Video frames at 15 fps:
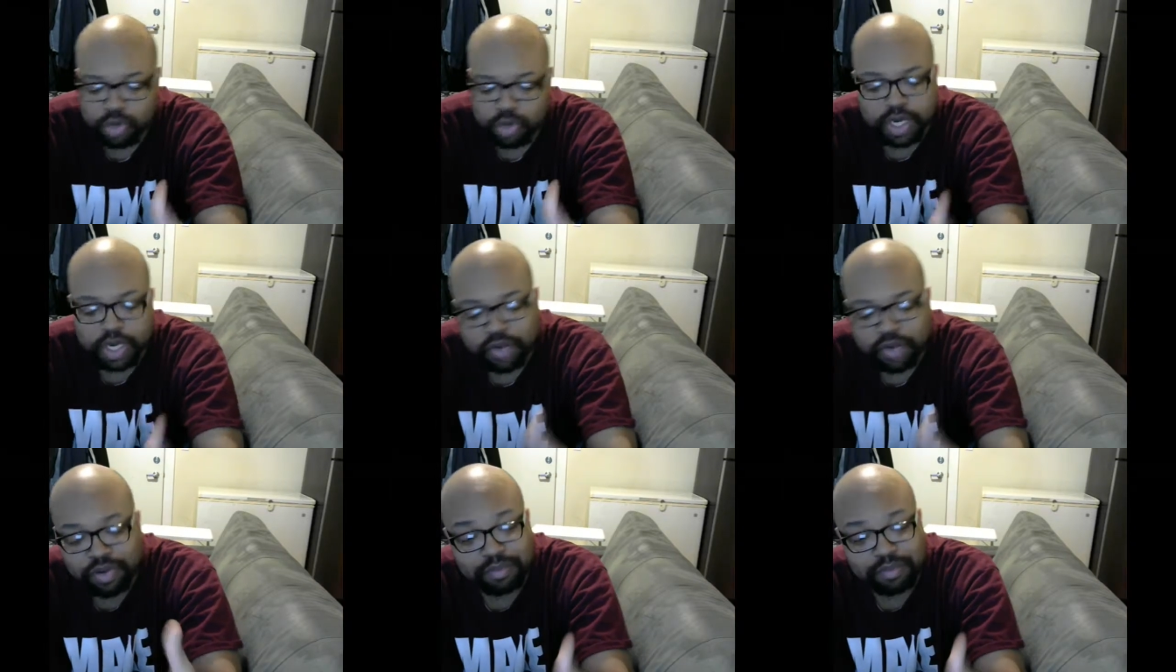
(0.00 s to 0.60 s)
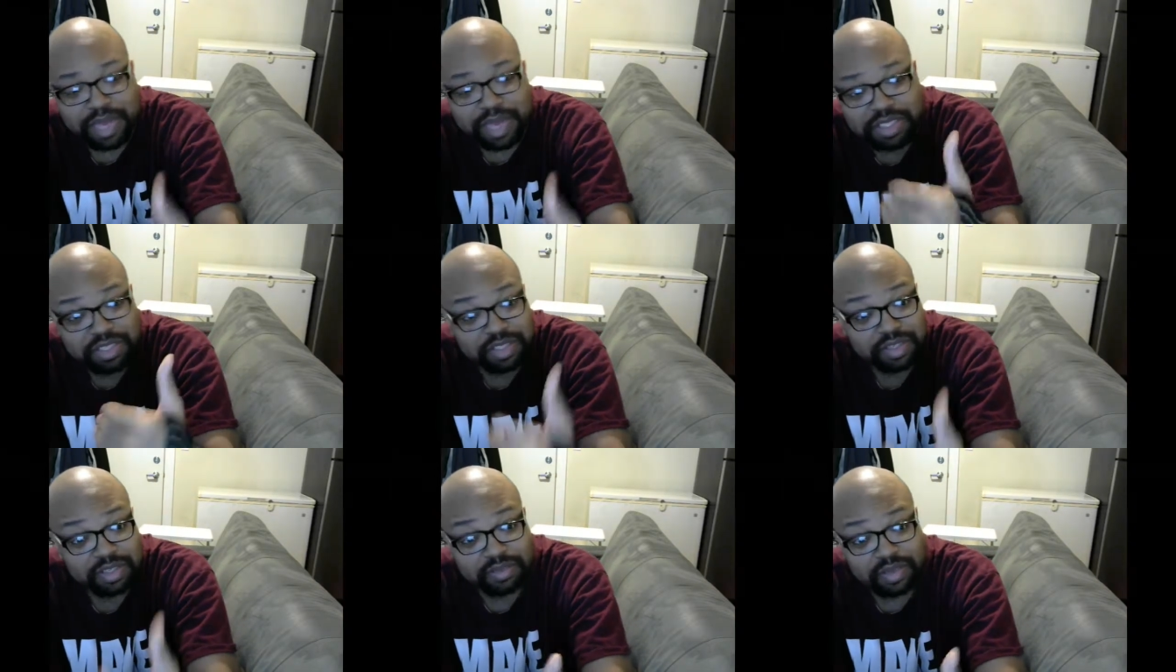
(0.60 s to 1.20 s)
where every match
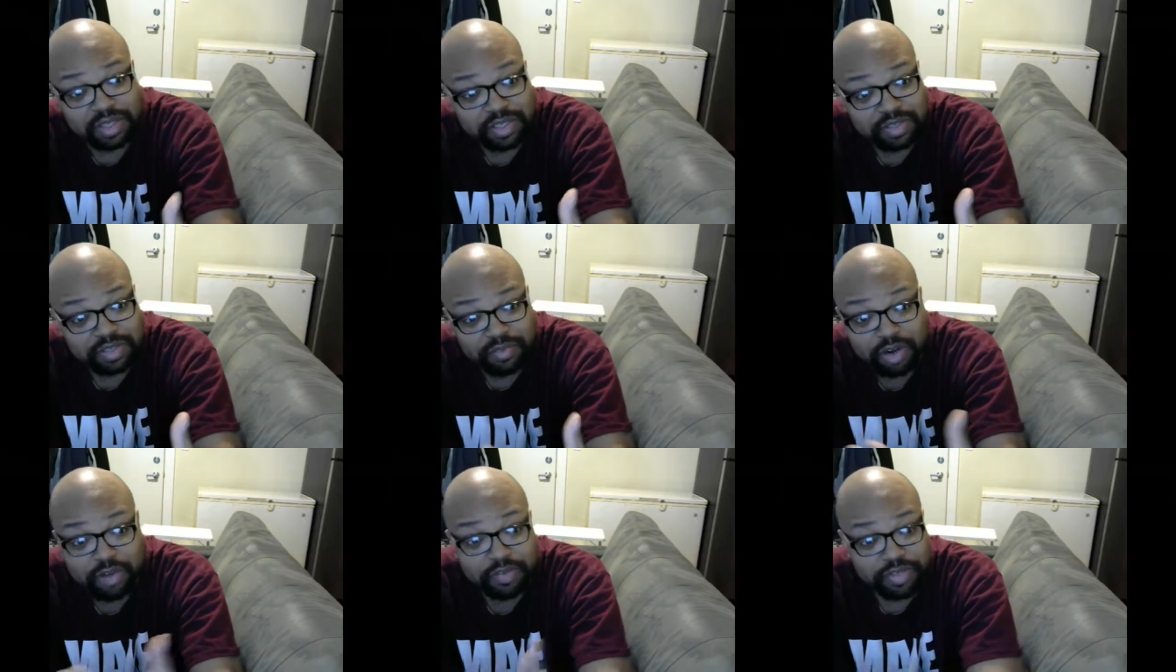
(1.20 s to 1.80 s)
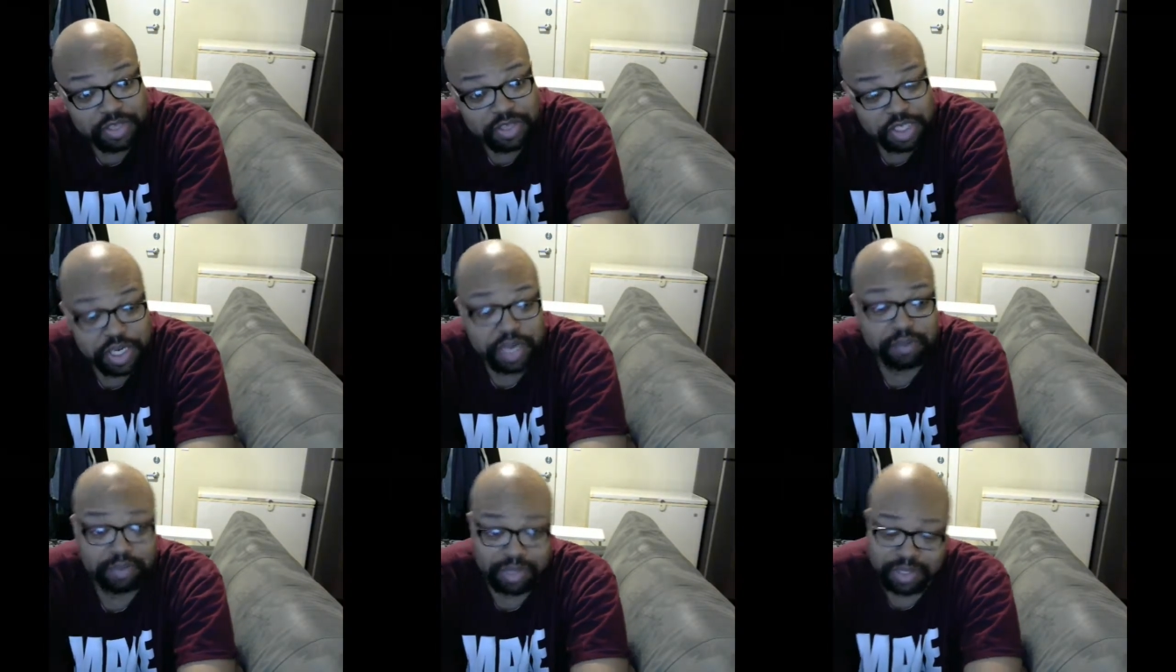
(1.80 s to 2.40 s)
is is involving the
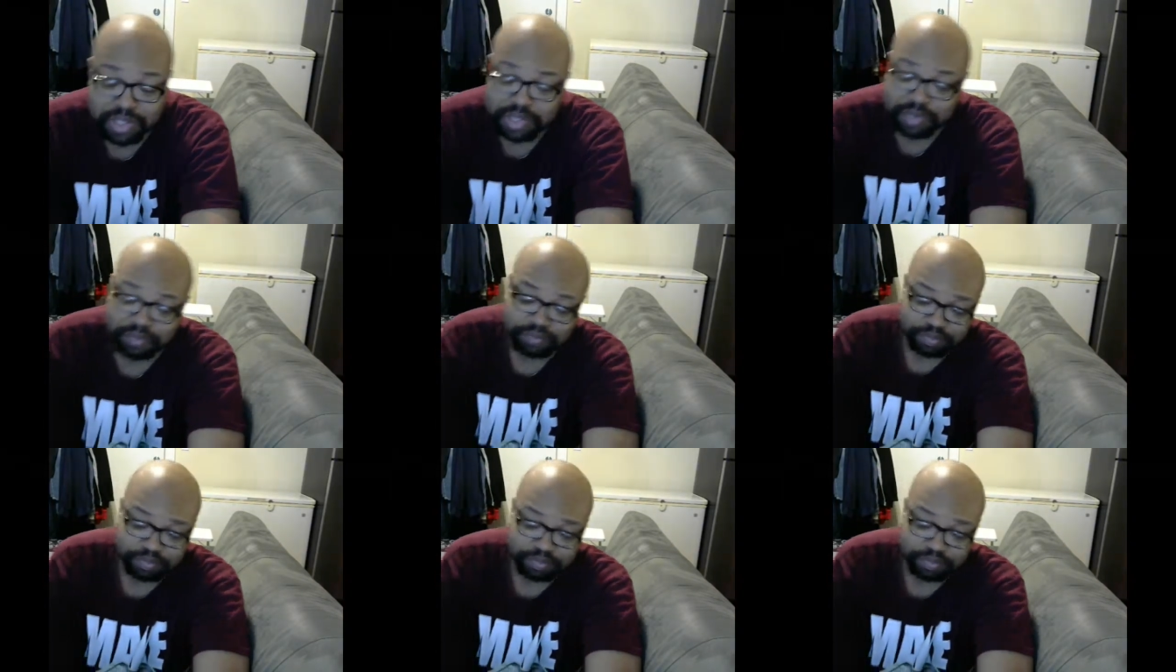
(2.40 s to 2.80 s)
champions.